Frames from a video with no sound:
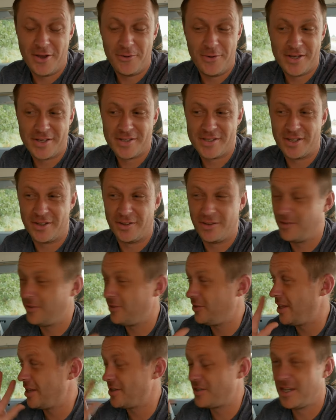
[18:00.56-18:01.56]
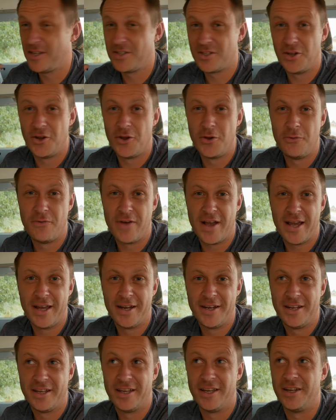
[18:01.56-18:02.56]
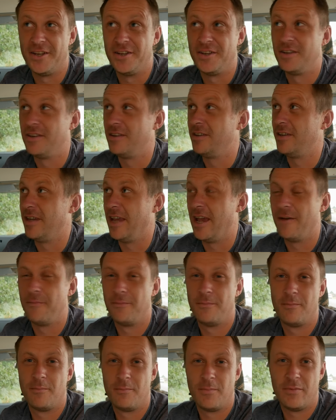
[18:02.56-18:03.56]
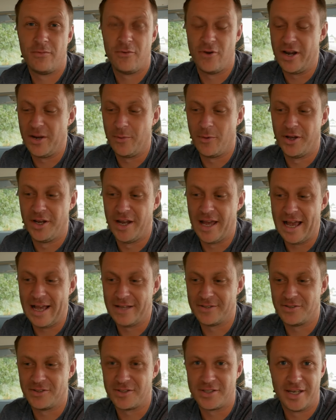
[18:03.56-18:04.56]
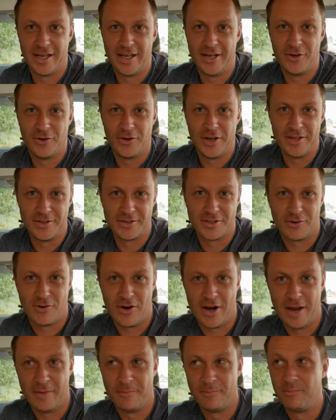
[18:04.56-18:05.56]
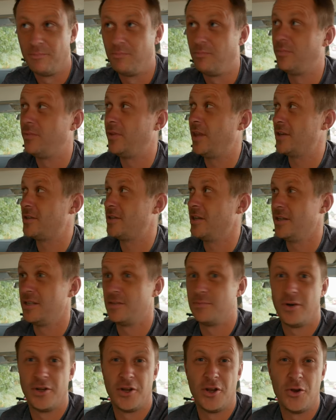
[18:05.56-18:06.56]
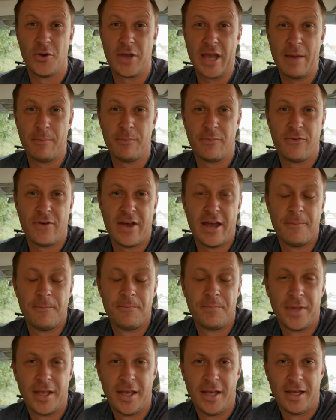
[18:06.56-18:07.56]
notice that this is a new van, and yep, for anyone that hasn't seen on Instagram, this is my new camper van.